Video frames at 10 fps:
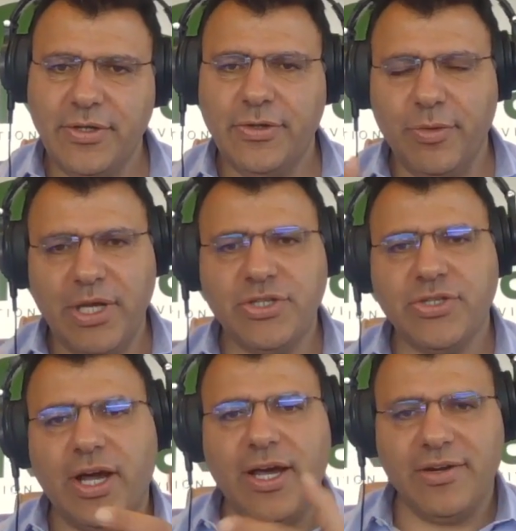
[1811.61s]
to
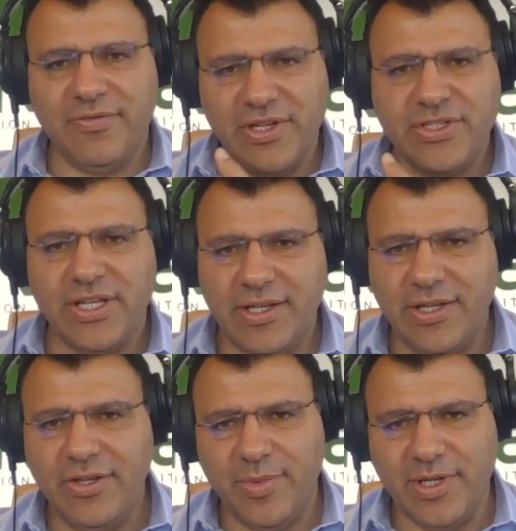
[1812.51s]
measure autophagy in
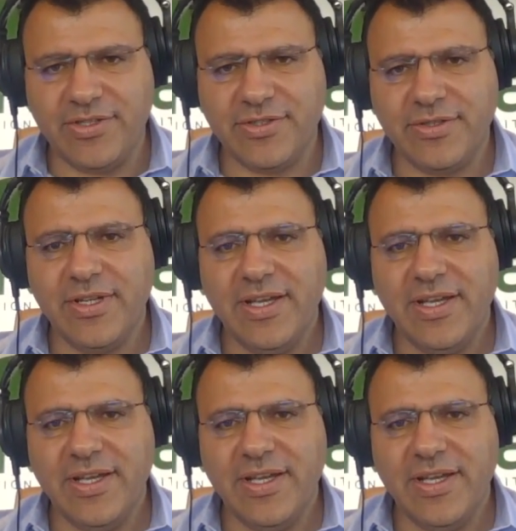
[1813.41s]
humans,